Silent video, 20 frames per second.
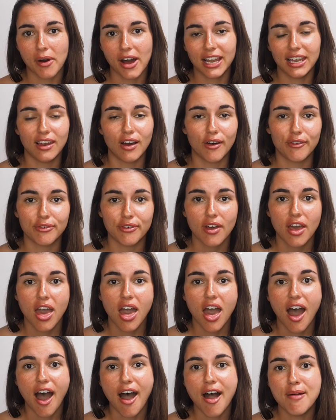I love
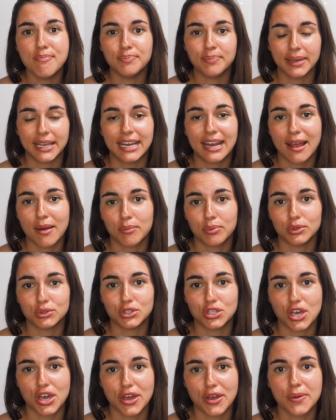being able
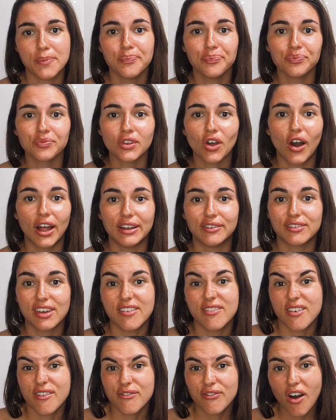to kind of
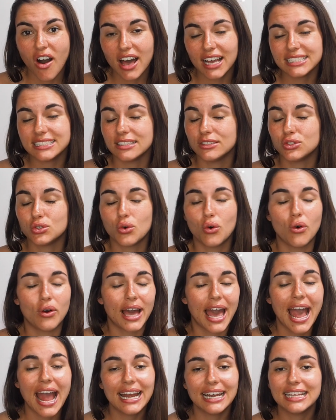give advice and
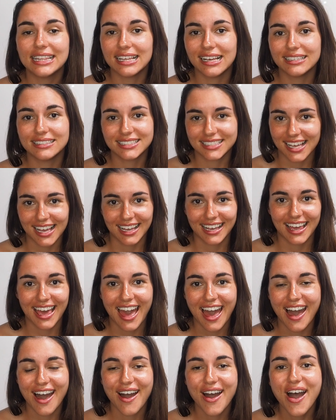talk anything
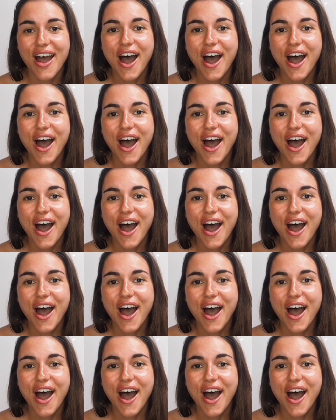skincare.